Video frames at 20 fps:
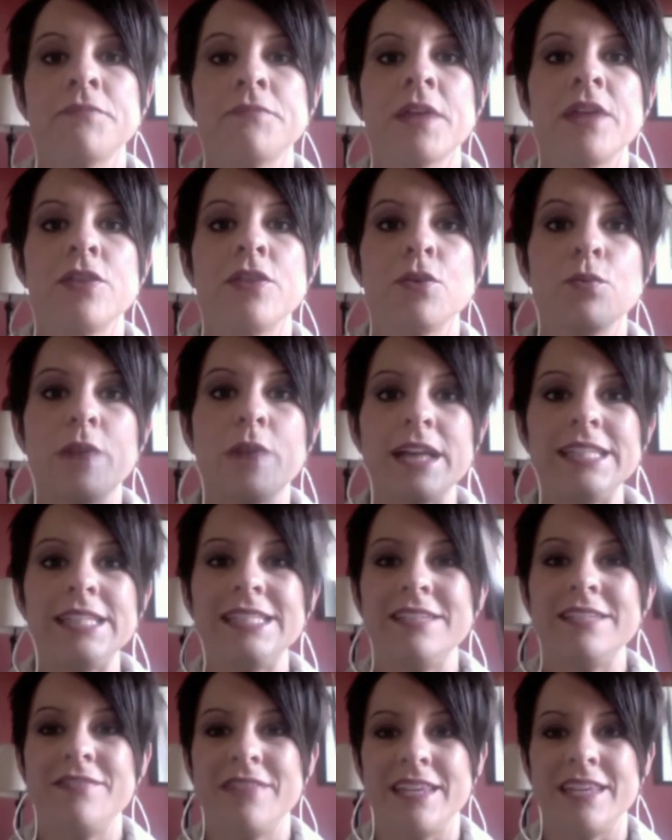The
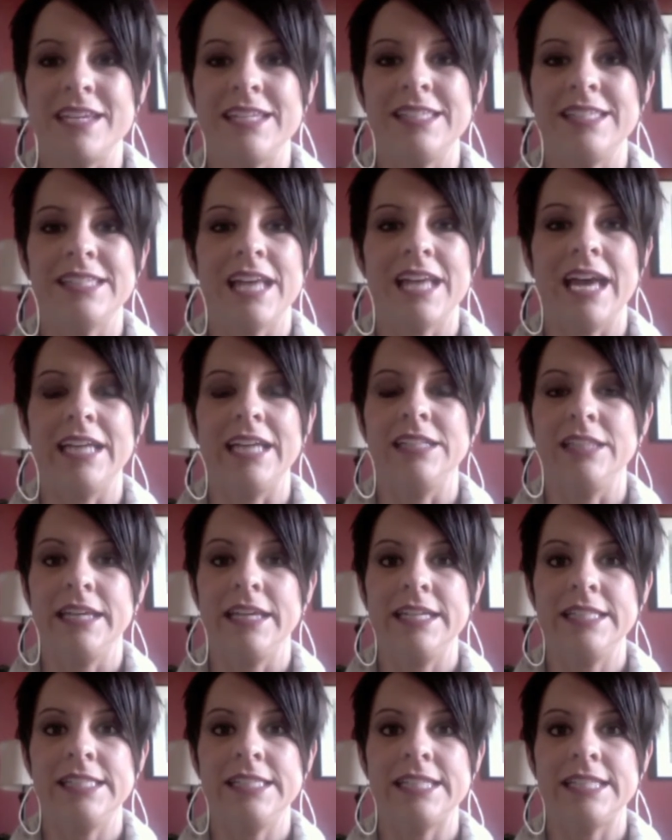rest of this, I
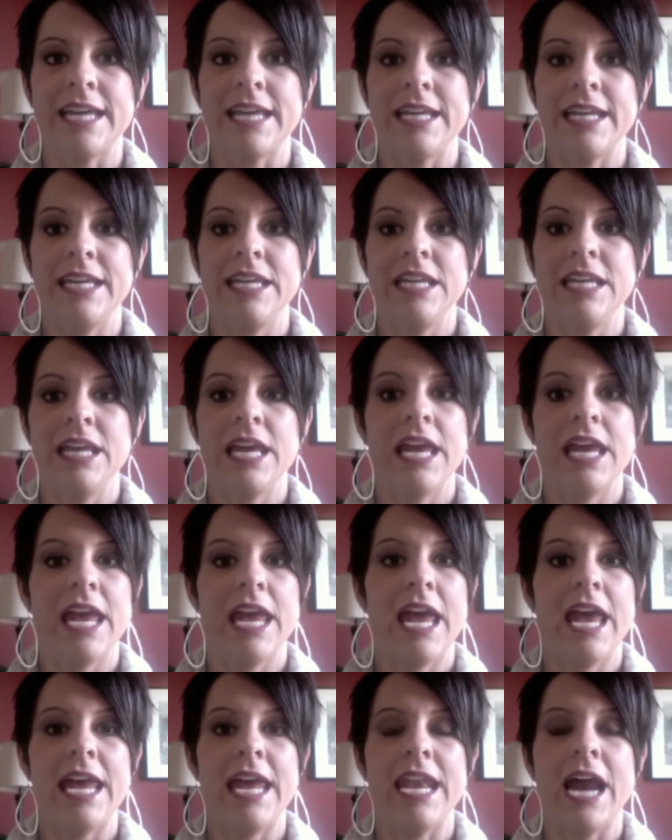glanced at it,
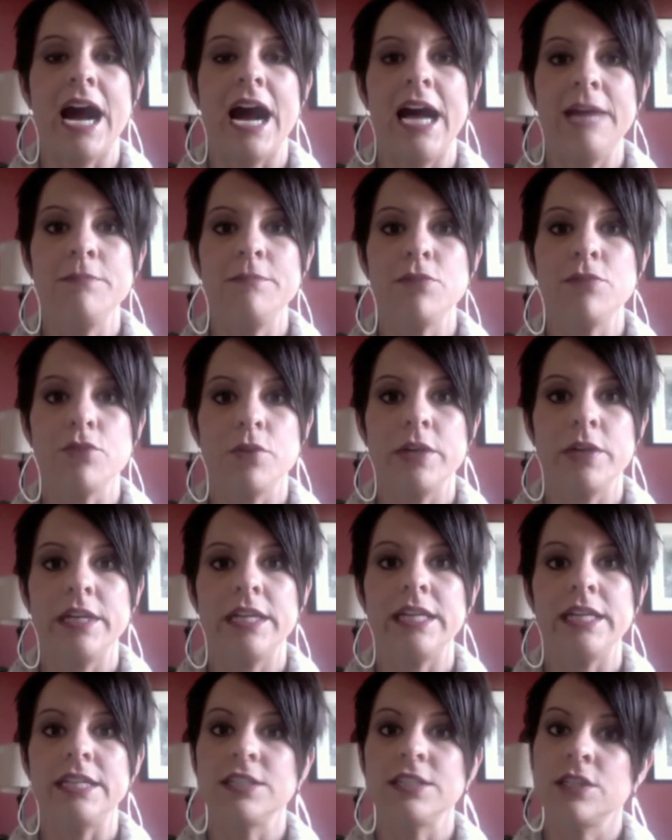and I'm throwing
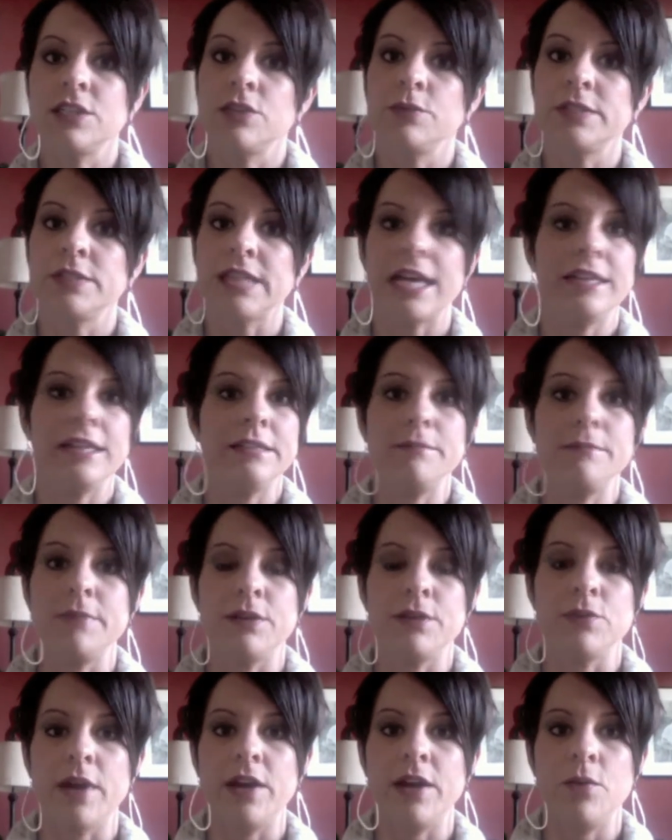it into the recycling
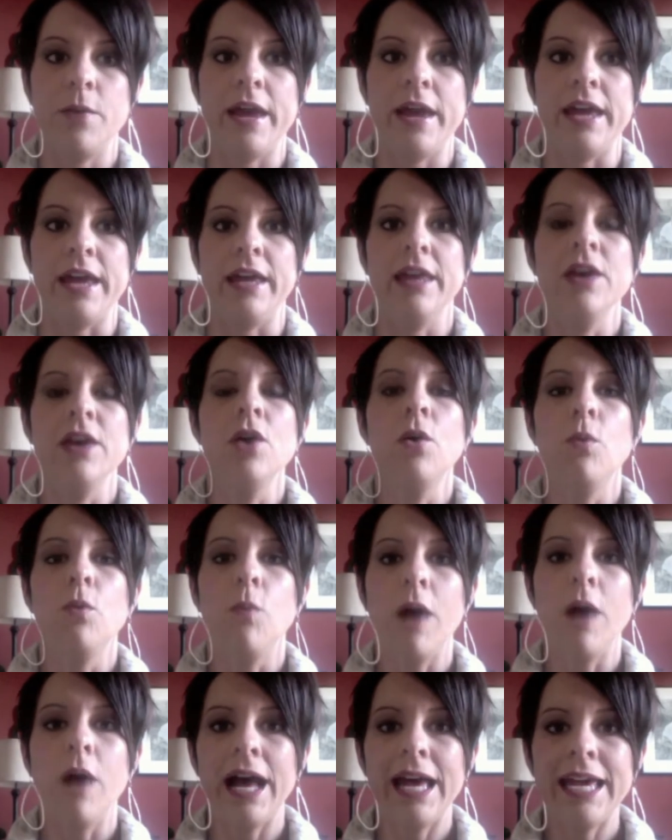bin right away.
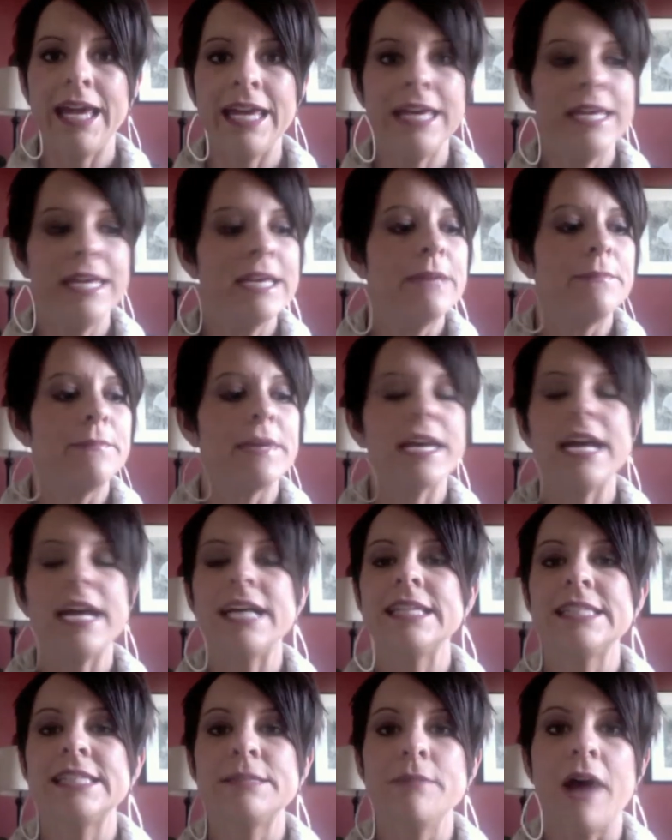Why?
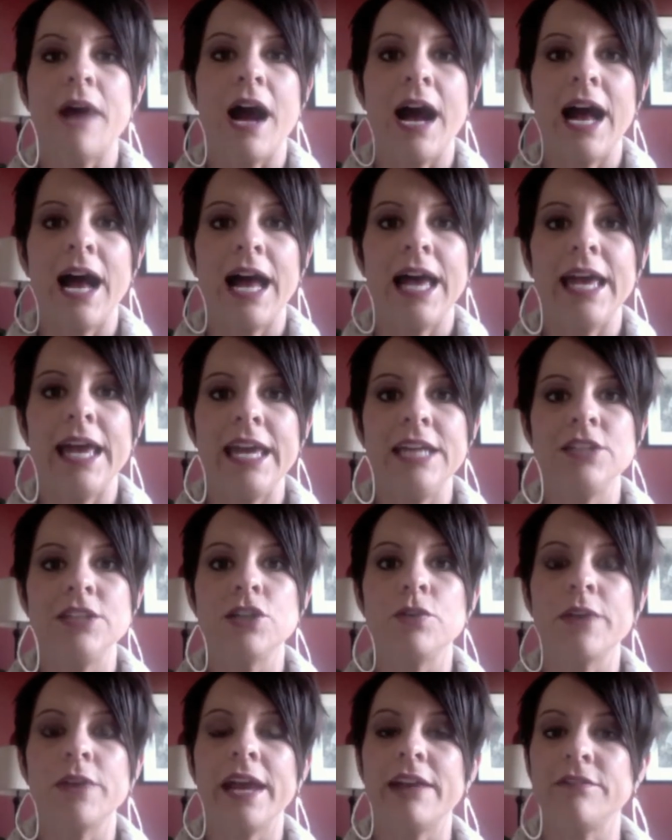Because I
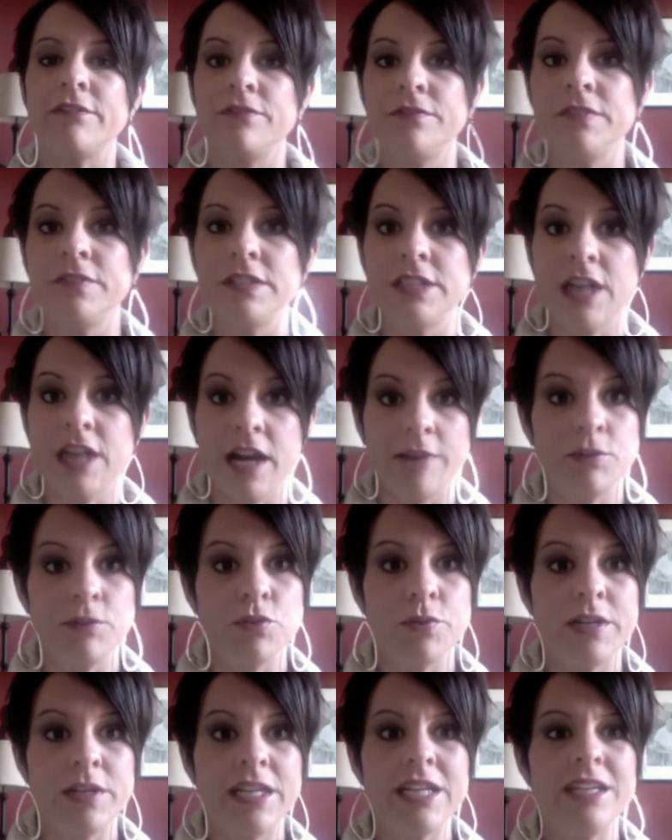don't have time to
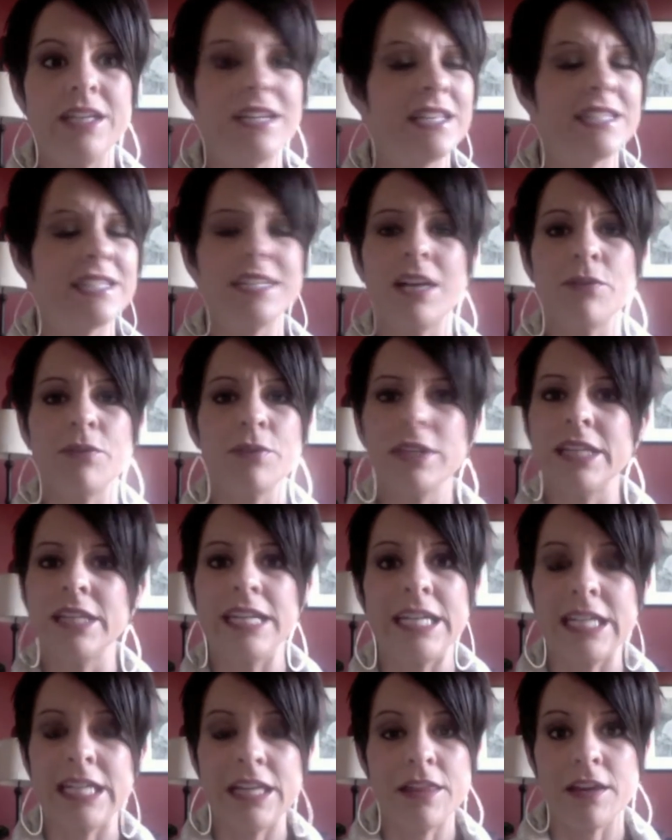read it. It's not
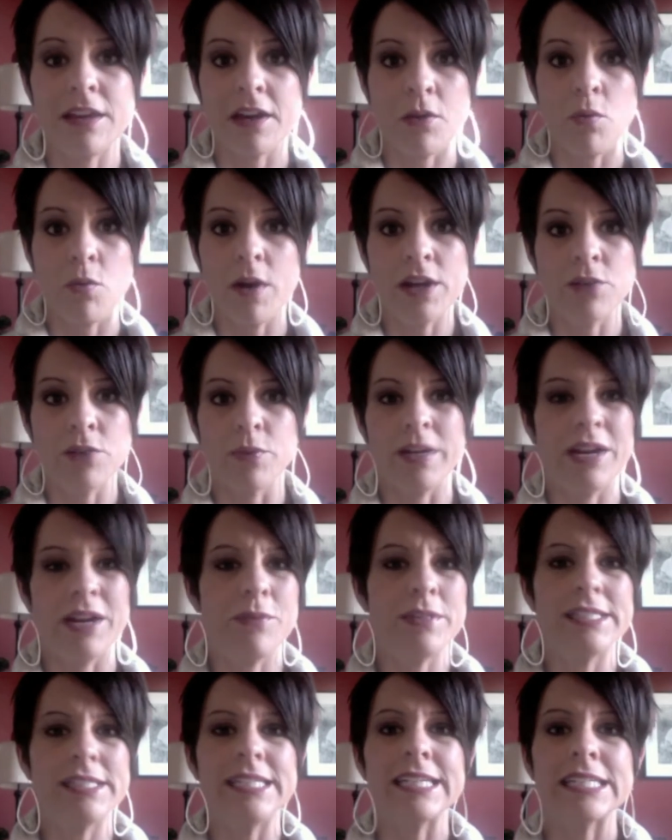really anything I want to read. I
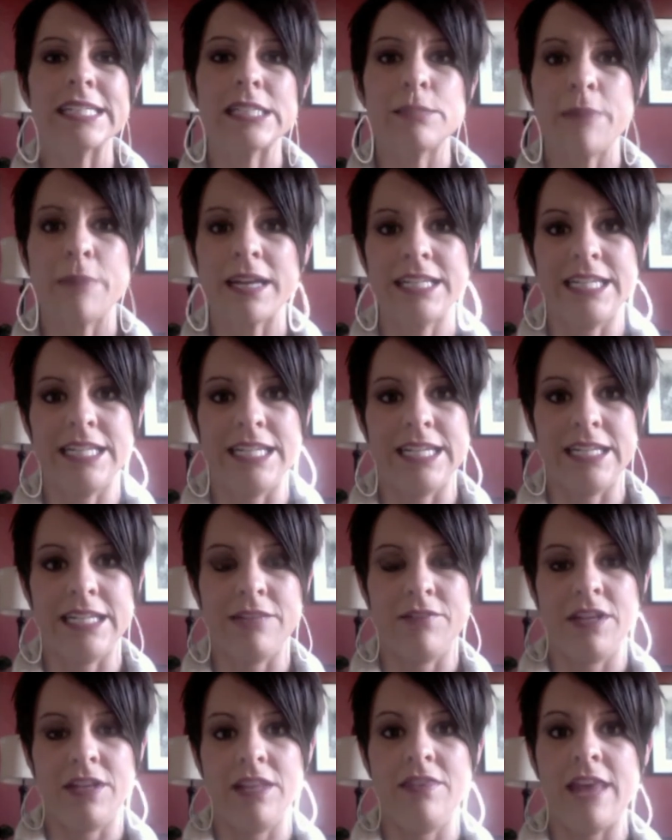wasn't expecting any
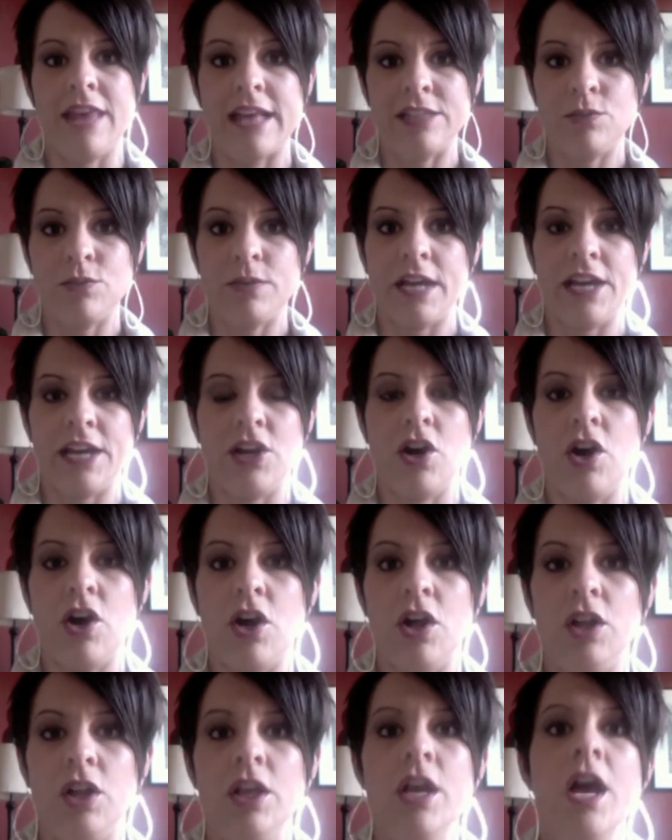of it, and that's what I
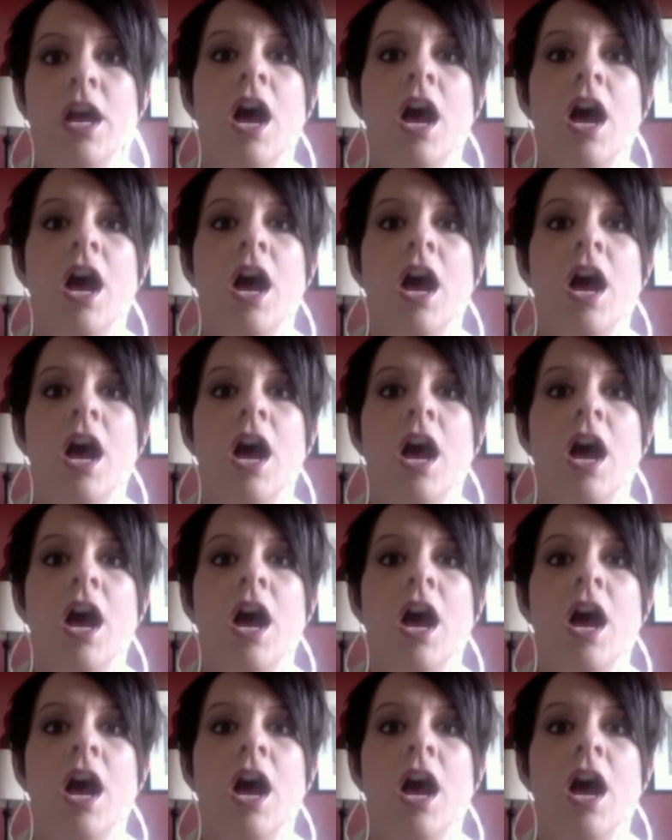call